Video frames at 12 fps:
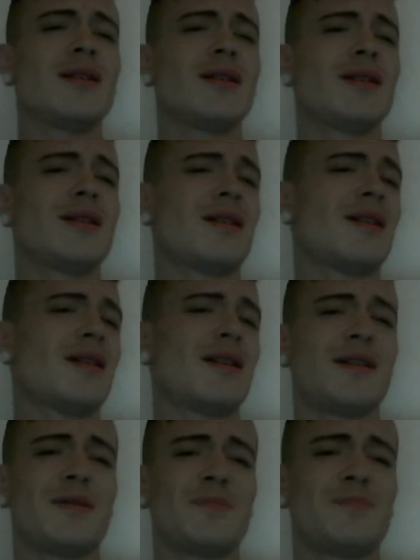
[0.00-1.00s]

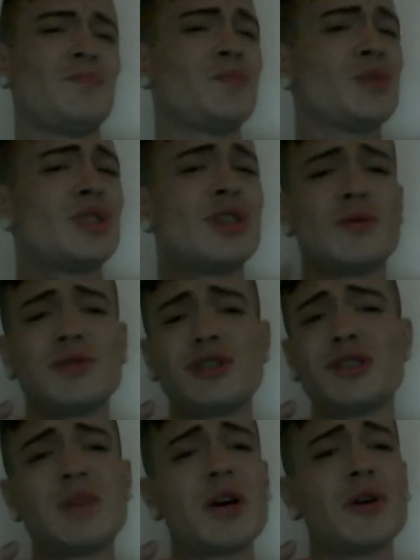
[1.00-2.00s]
Yeah, don't
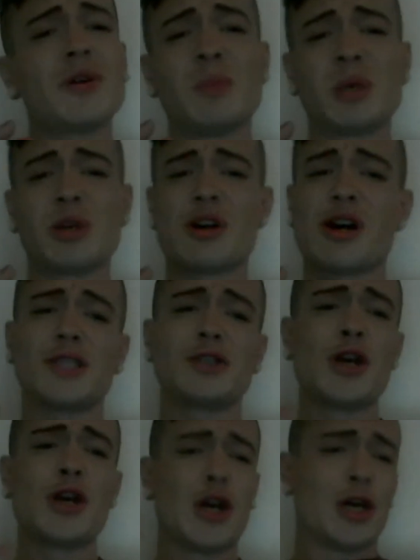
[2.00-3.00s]
smoke, because
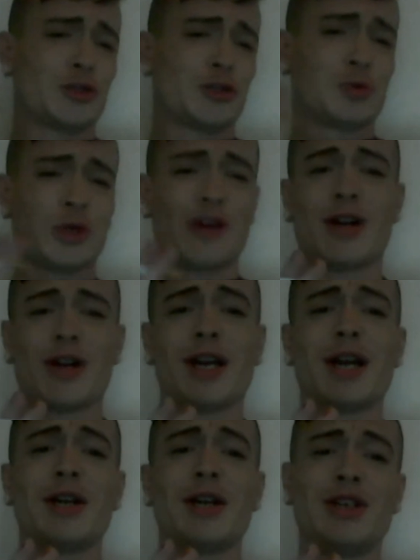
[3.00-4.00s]
it's
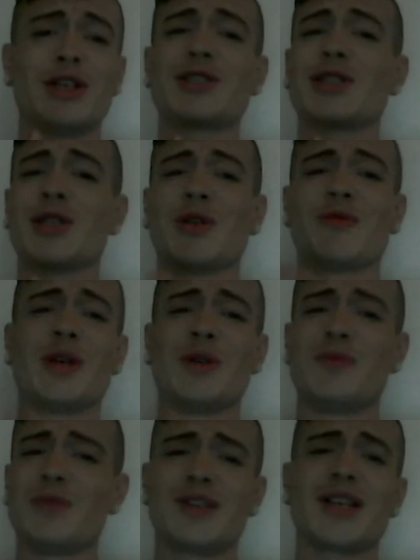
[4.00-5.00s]
very addictive
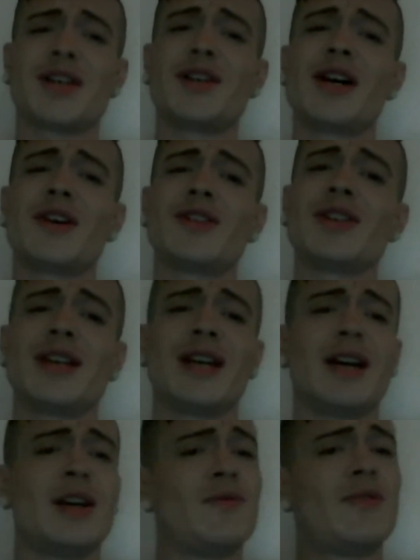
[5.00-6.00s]
and very unhealthy
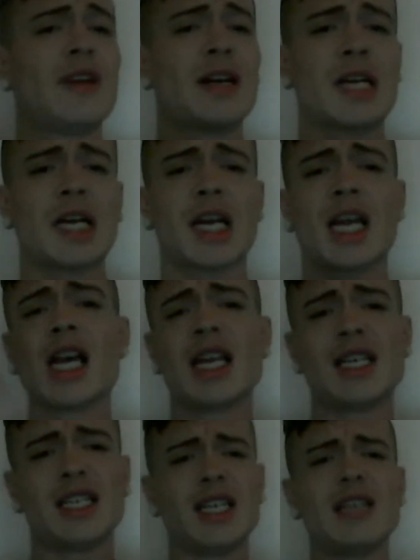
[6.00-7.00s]
and very
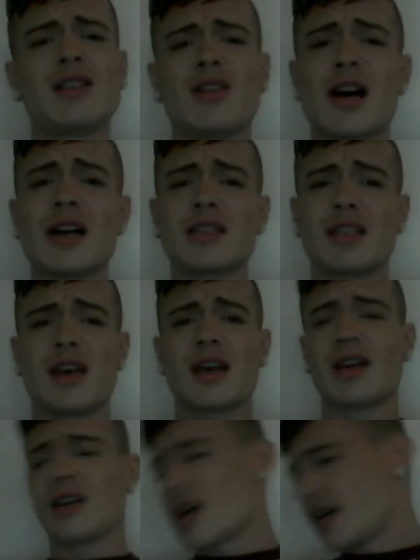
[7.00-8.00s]
D-class
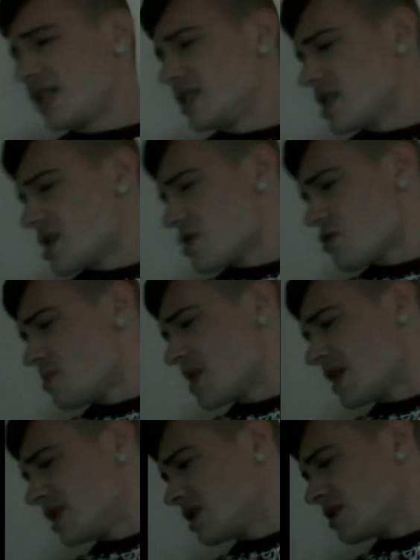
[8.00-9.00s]
A, I know,
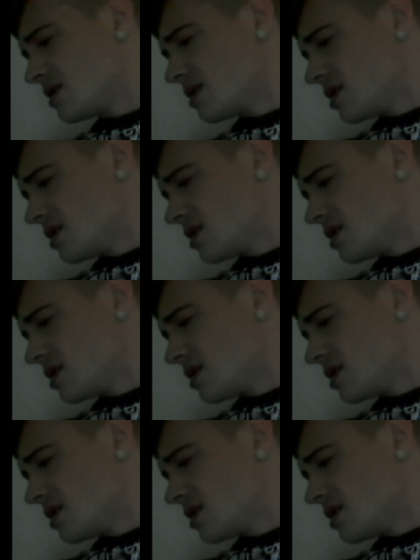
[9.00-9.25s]
but